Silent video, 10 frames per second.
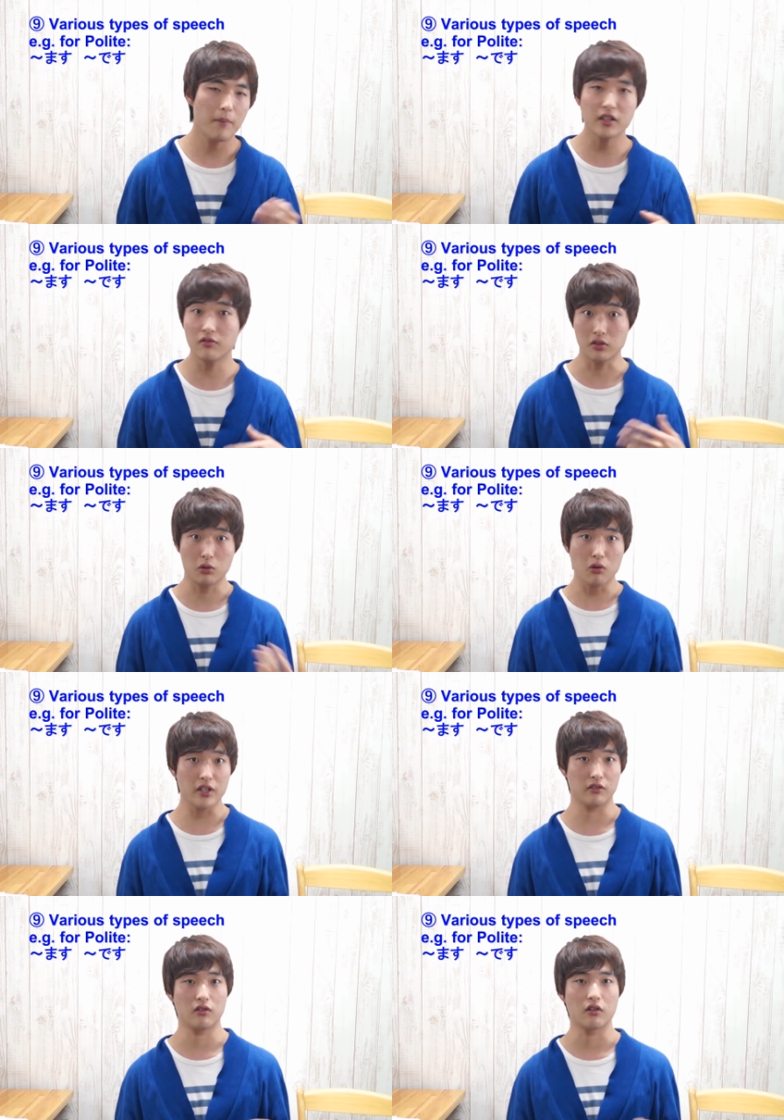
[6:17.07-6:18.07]
But if you're
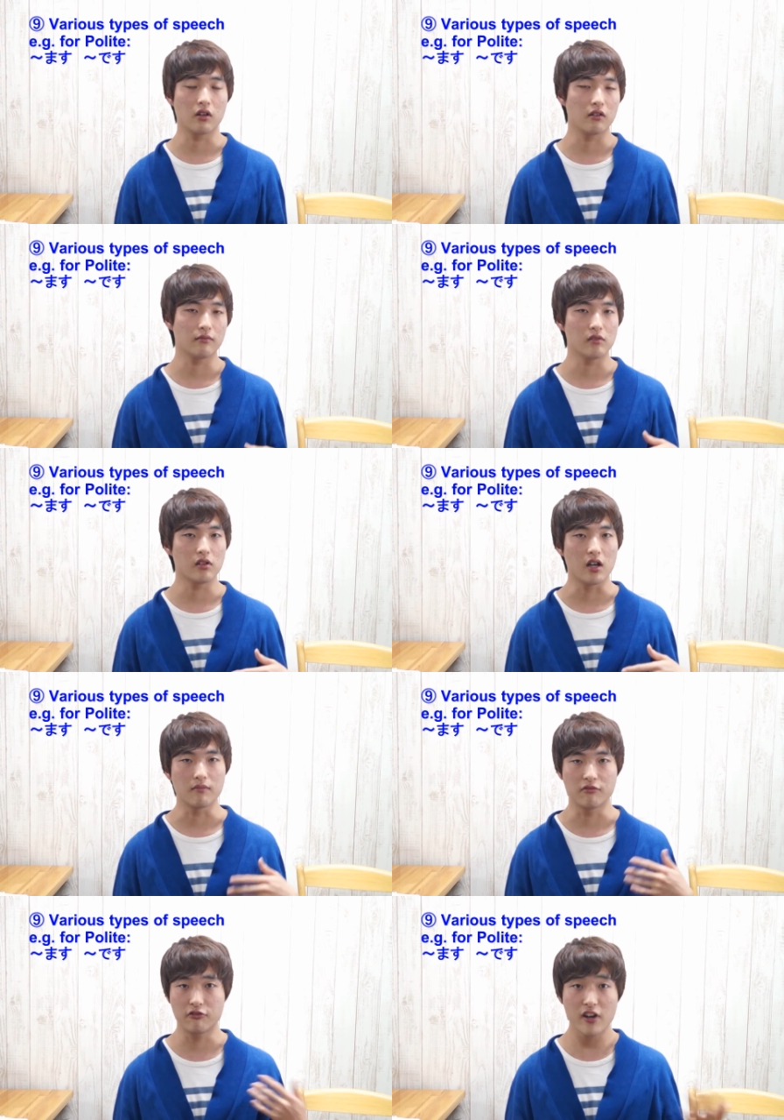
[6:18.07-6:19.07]
talking to your
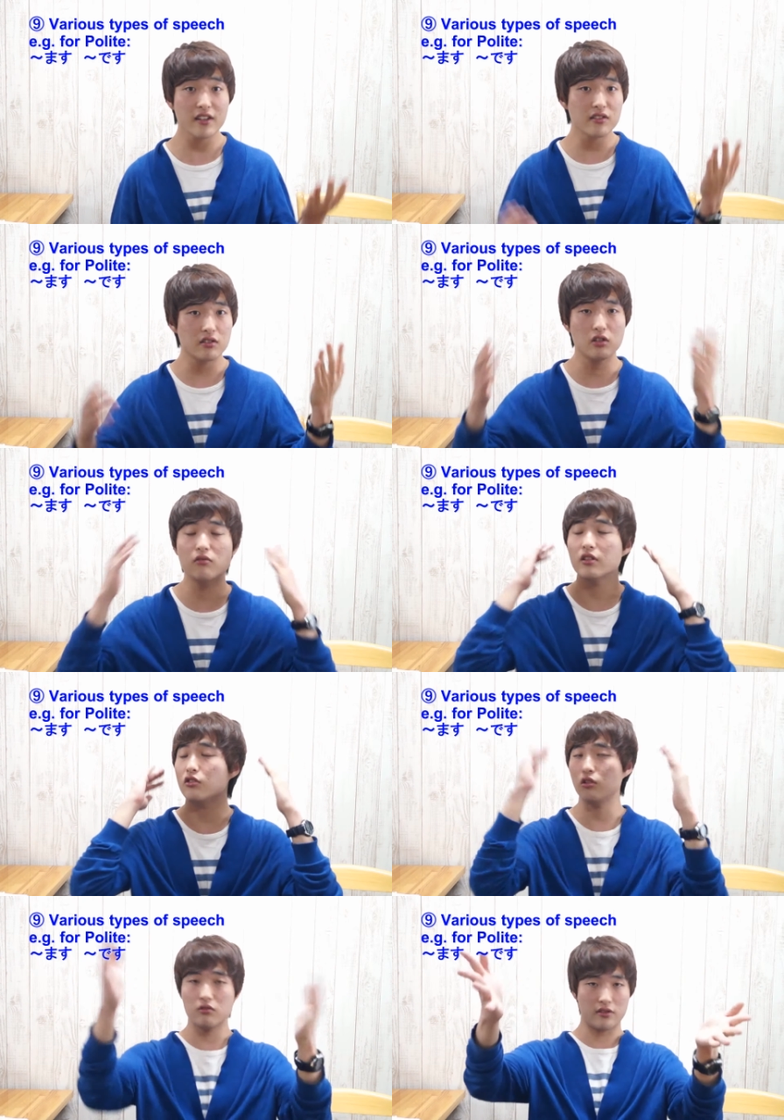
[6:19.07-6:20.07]
friends, you
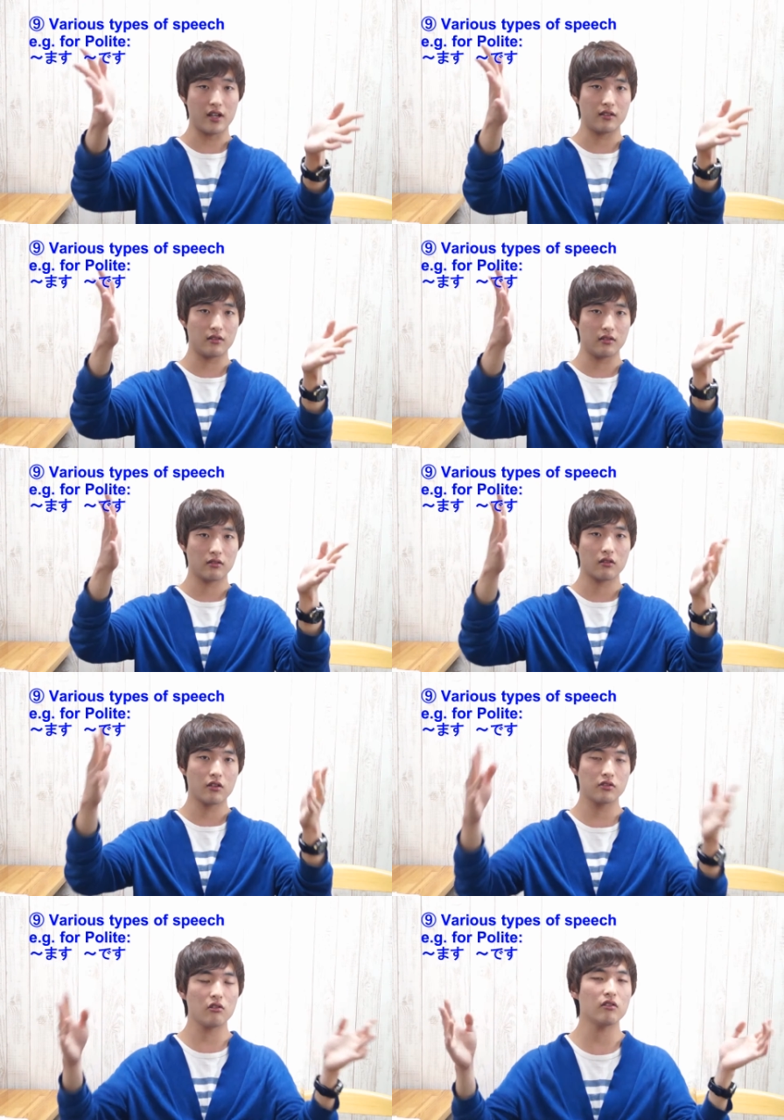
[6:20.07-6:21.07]
wouldn't use that.
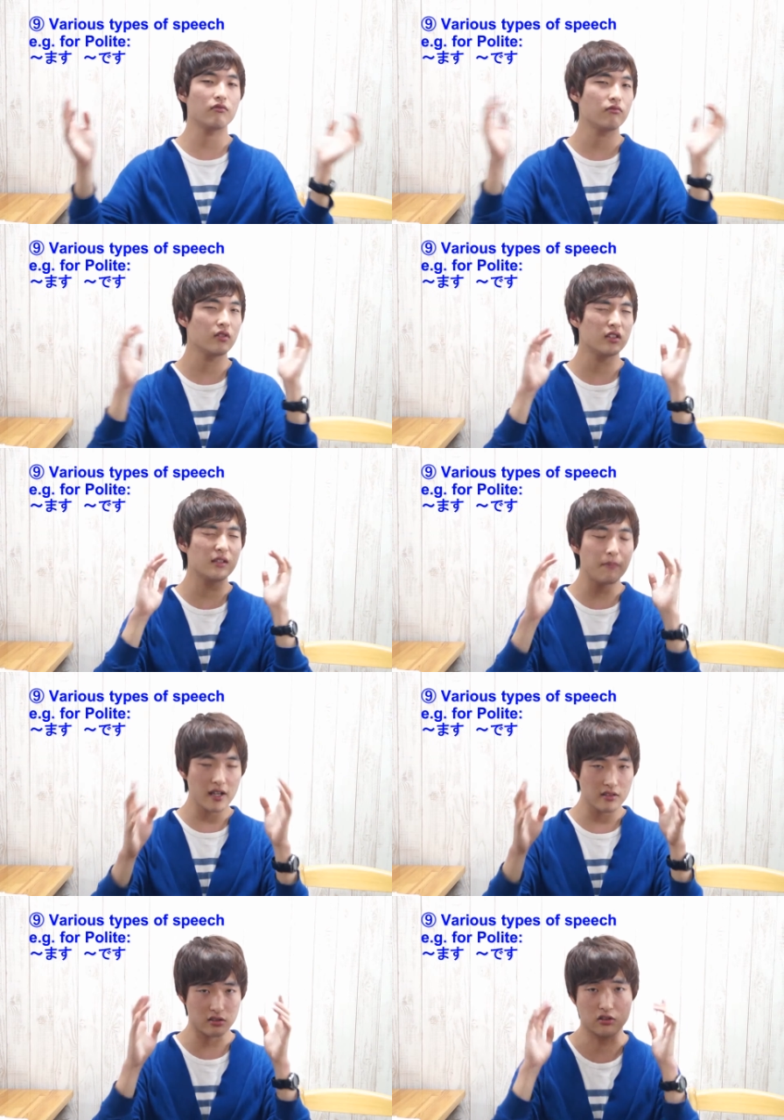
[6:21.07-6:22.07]
So it
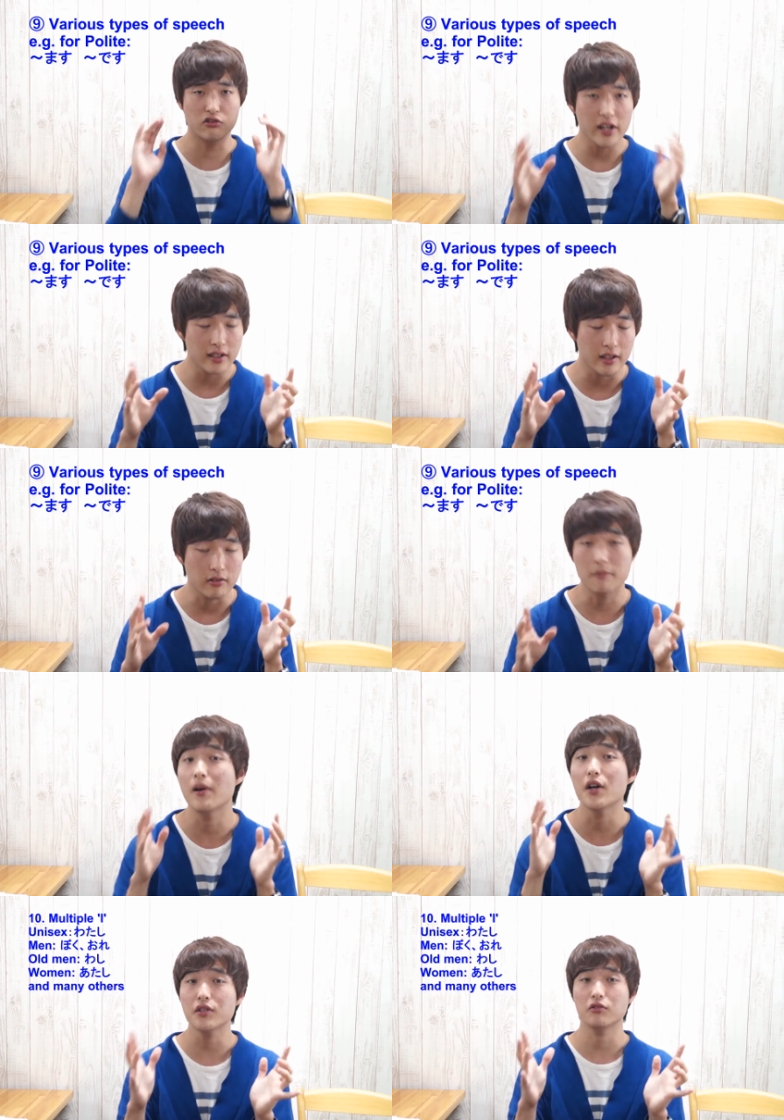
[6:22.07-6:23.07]
depends greatly on the
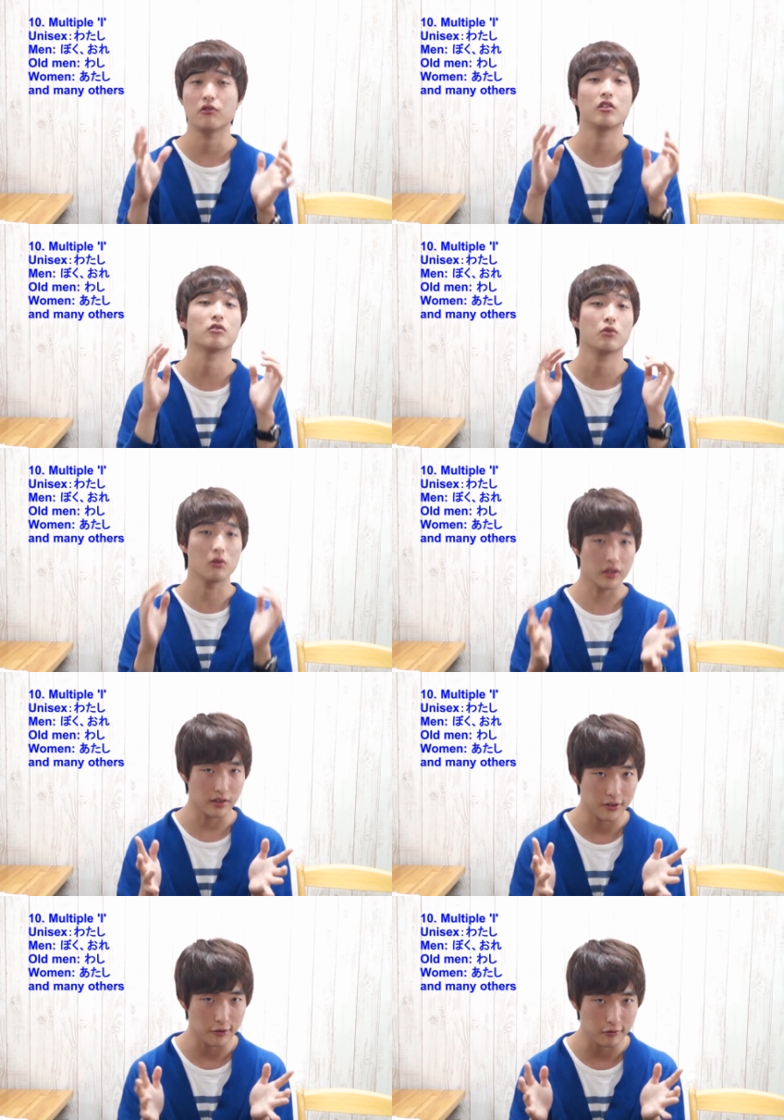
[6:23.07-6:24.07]
person who you're
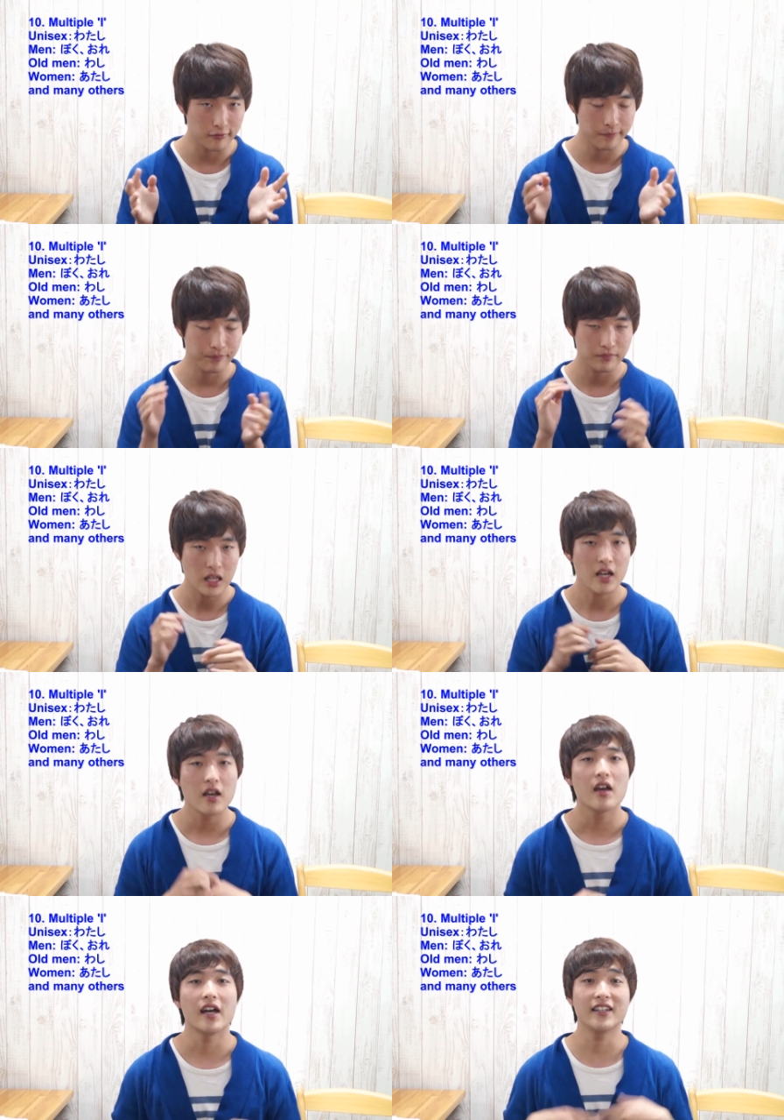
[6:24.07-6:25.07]
talking to.
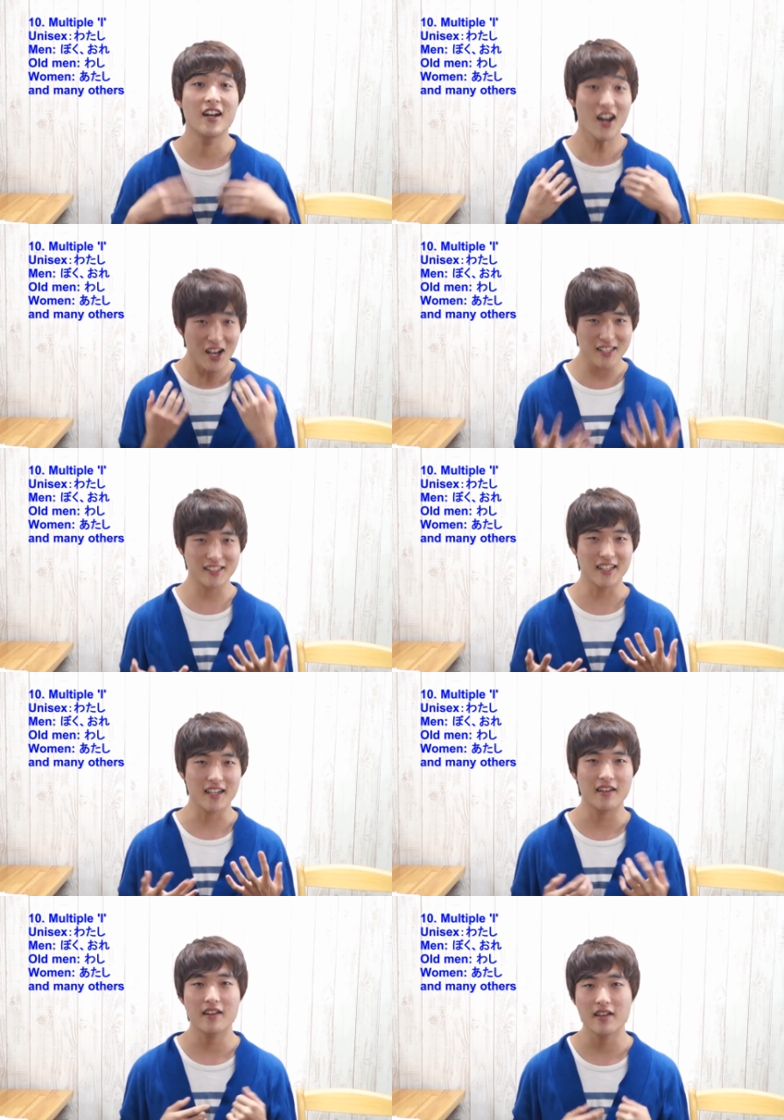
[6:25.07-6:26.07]
And
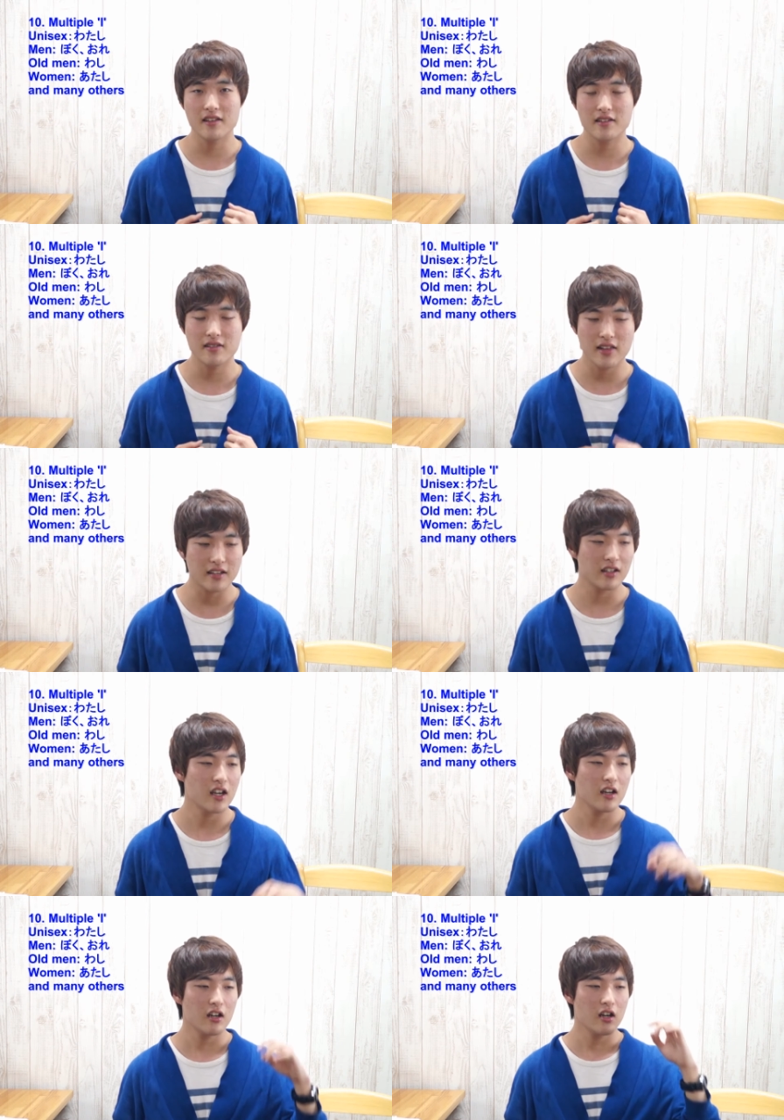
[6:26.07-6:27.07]
lastly is that
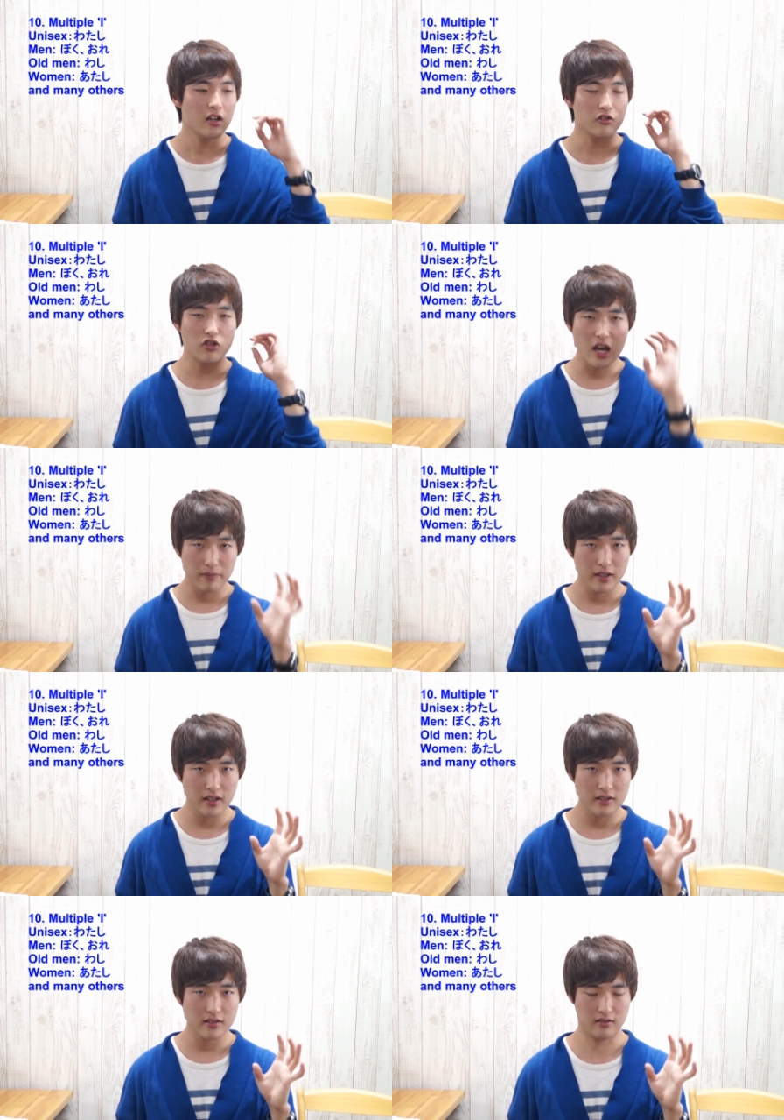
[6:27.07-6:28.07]

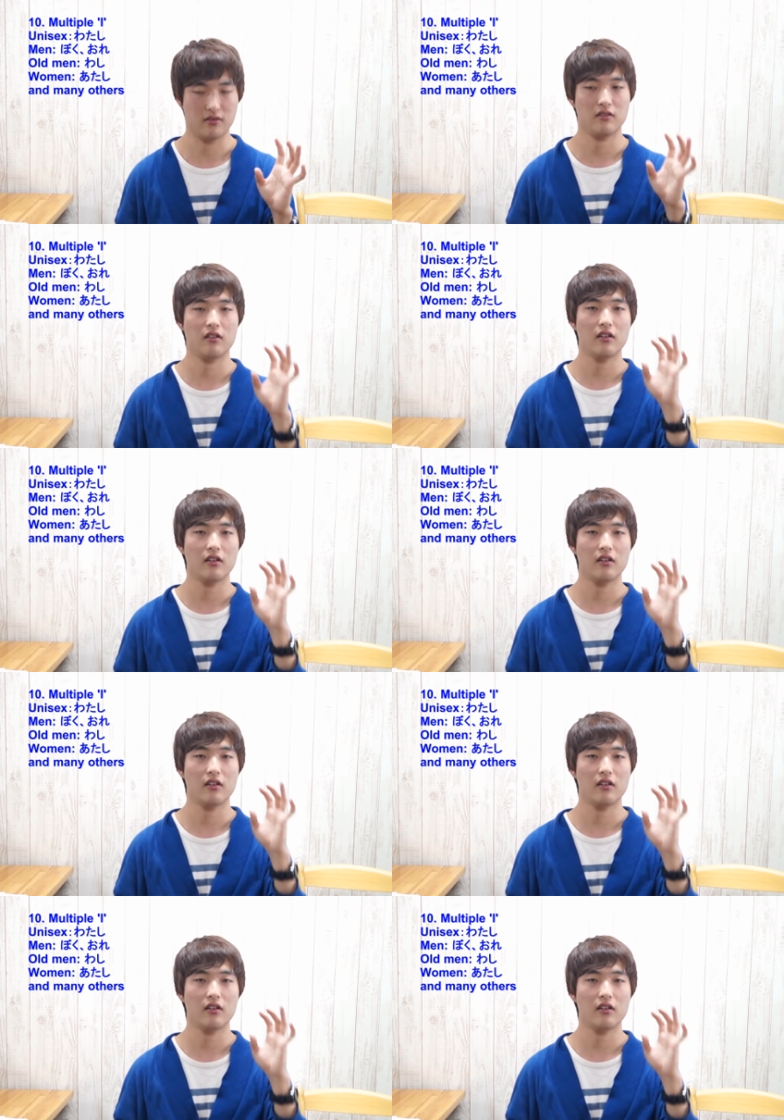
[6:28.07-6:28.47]
Japanese